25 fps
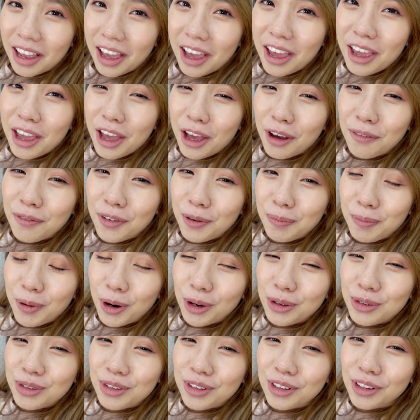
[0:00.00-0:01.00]
I have a
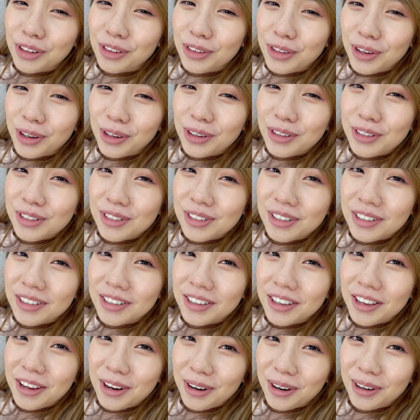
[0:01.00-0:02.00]
personal nurse
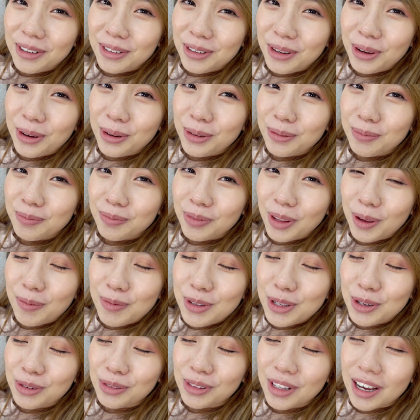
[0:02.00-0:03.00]
here at home. I'm
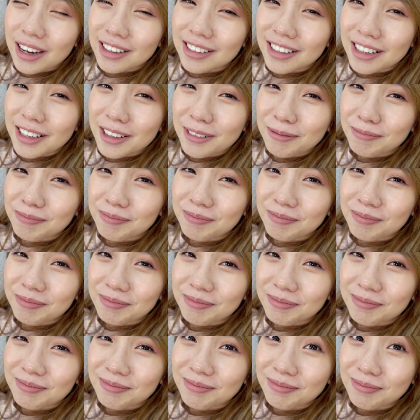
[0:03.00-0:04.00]
so lucky.
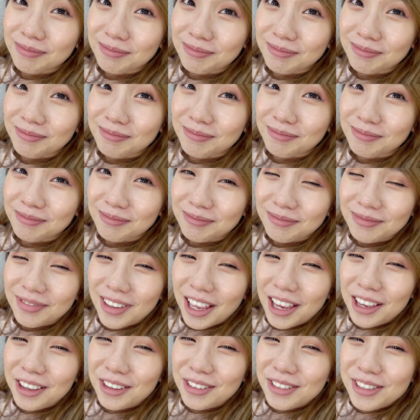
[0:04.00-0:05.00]

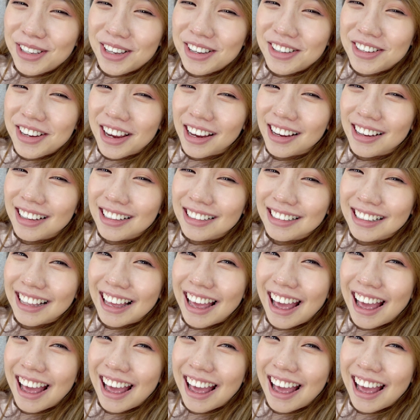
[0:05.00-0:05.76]
Thank you, CJ.